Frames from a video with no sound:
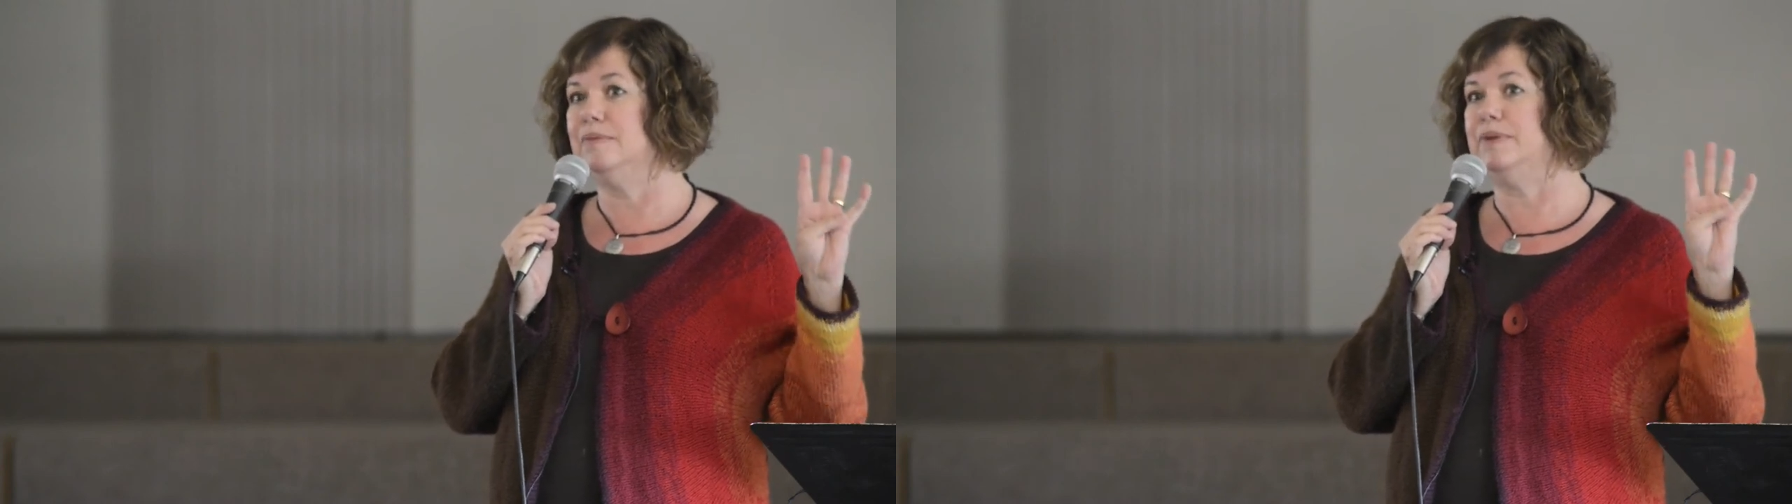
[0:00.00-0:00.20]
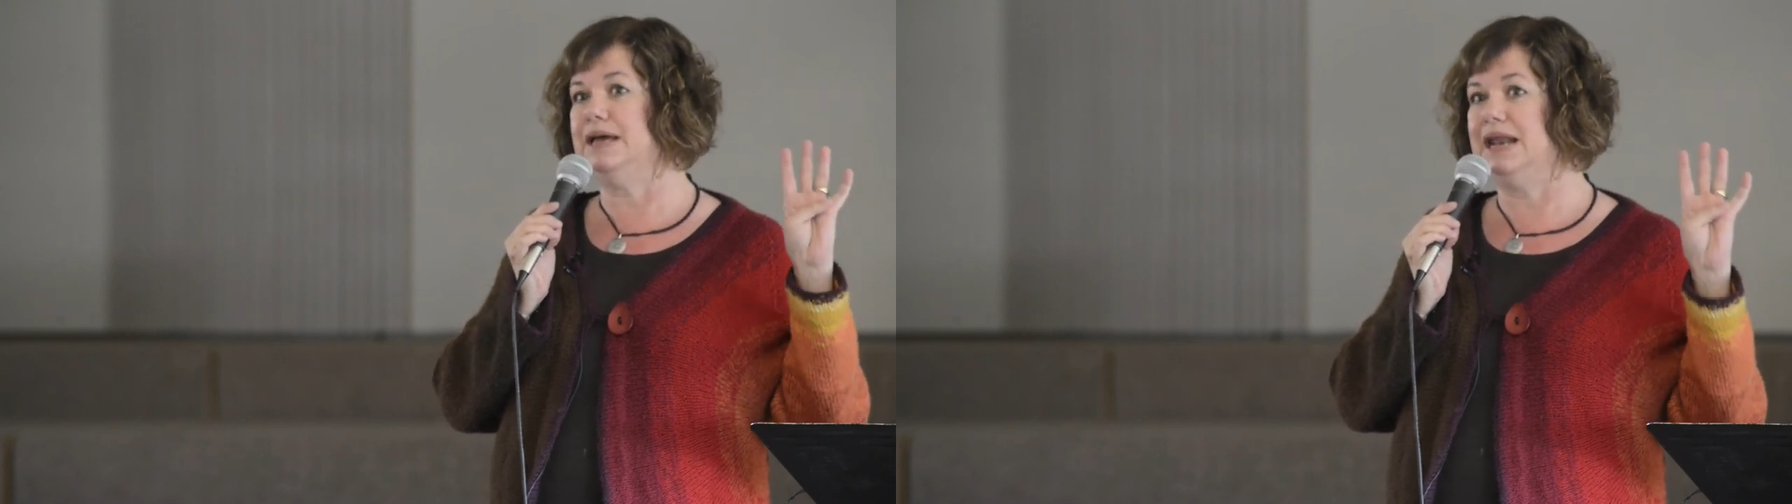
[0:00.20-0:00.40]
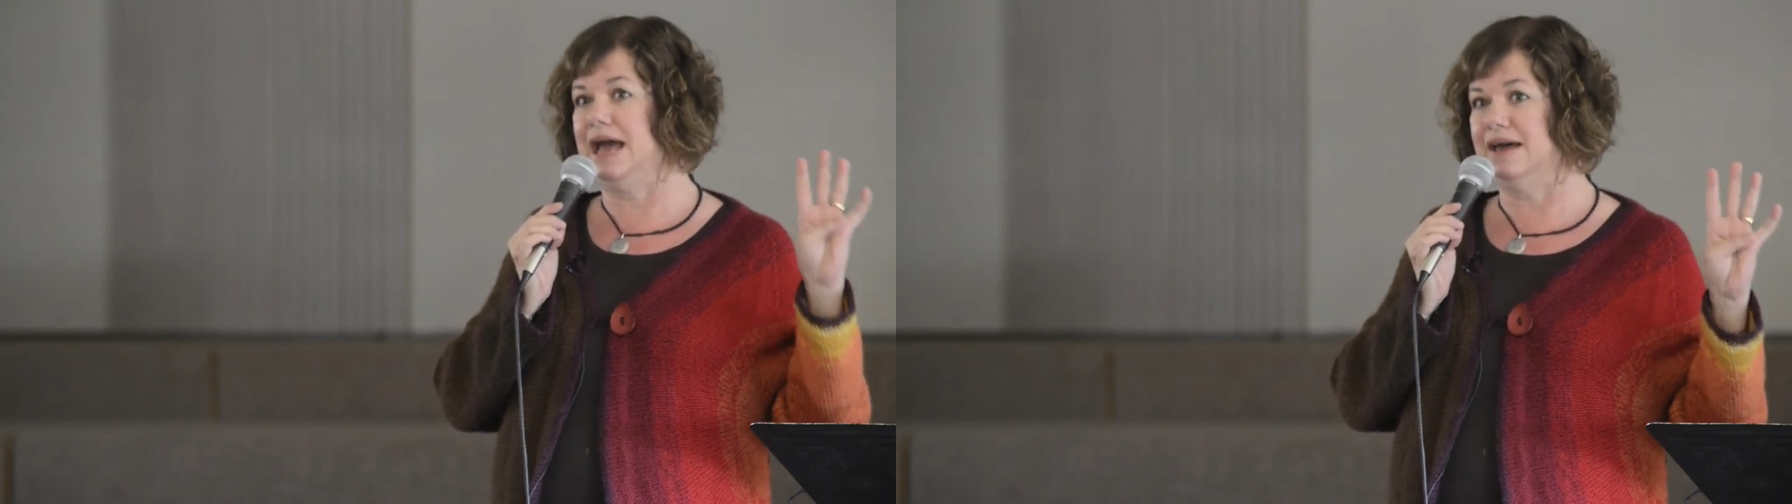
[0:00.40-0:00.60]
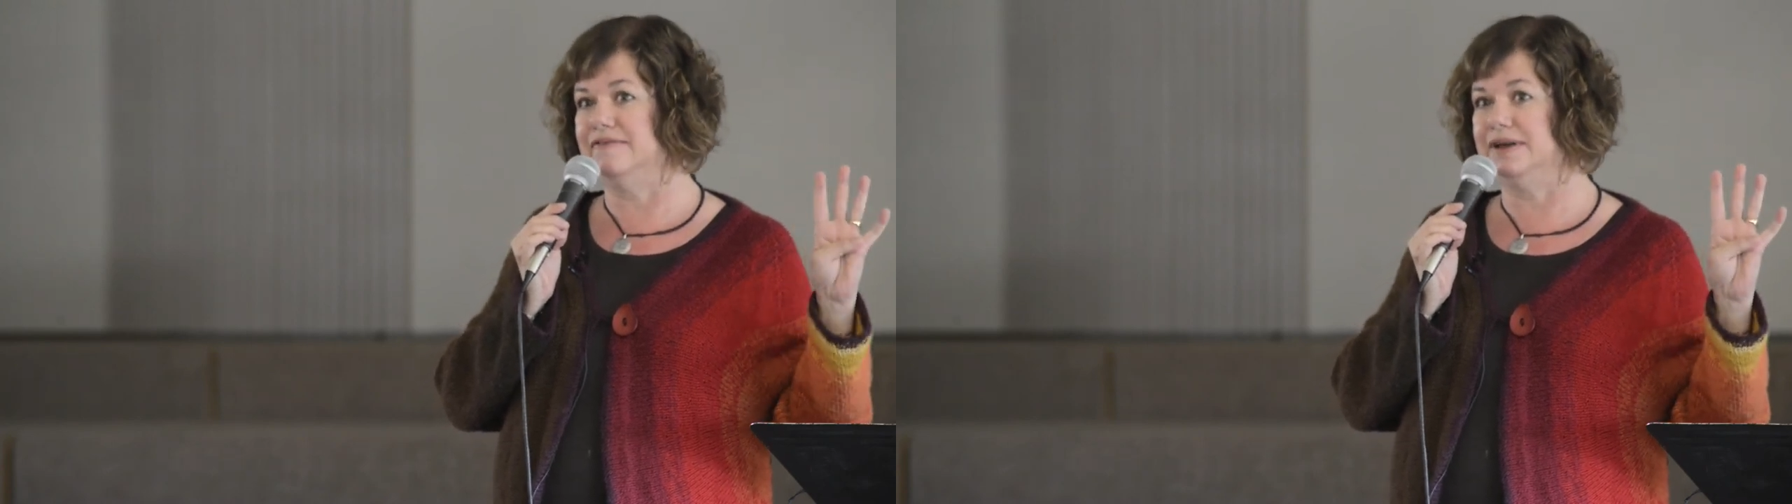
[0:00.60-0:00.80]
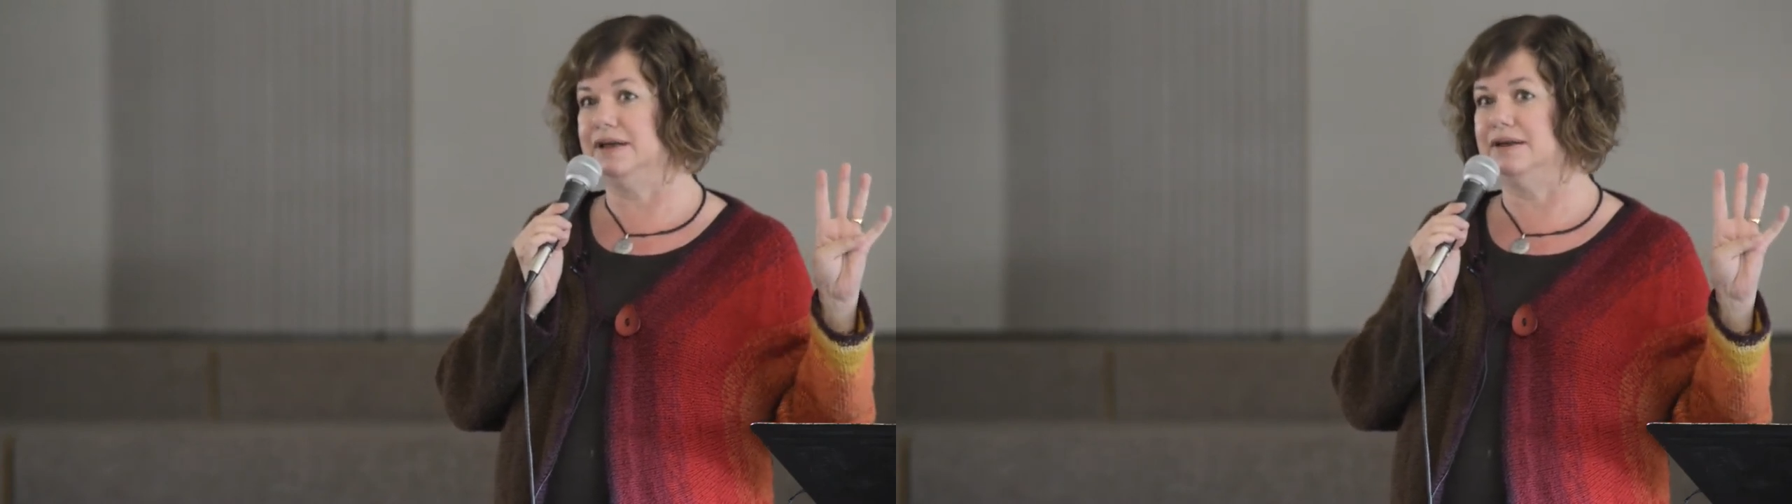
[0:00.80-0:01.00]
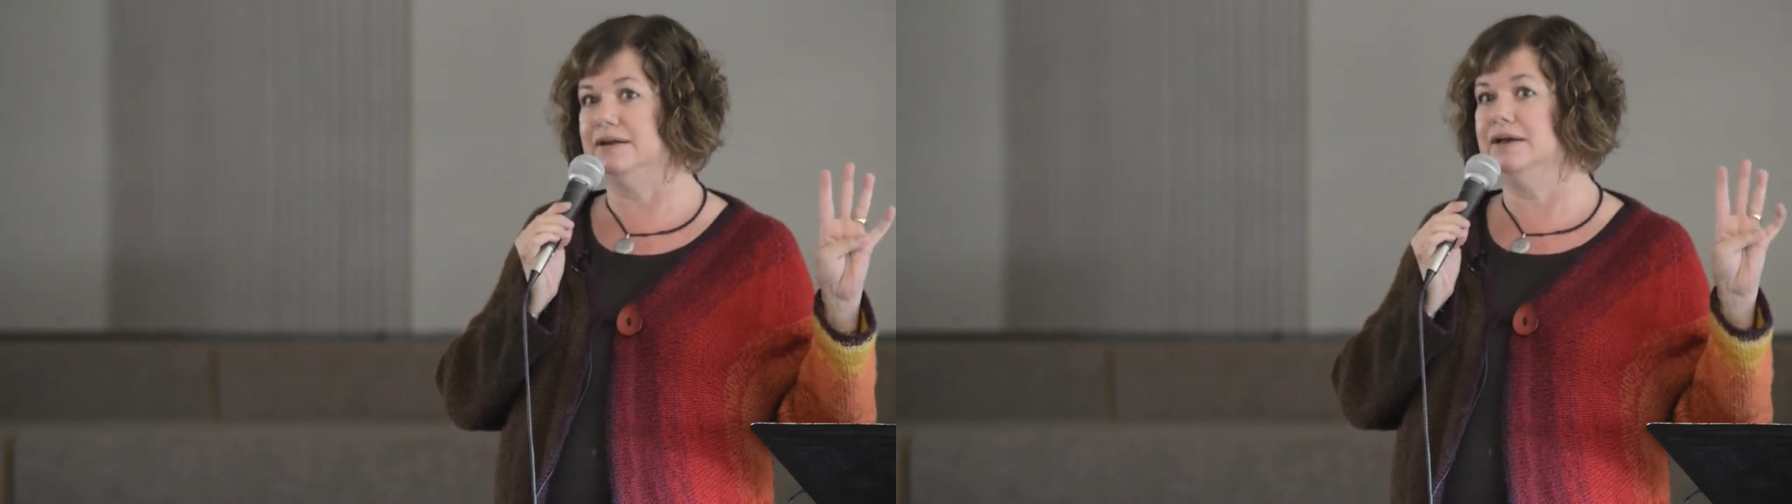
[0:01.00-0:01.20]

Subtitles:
be an advocate,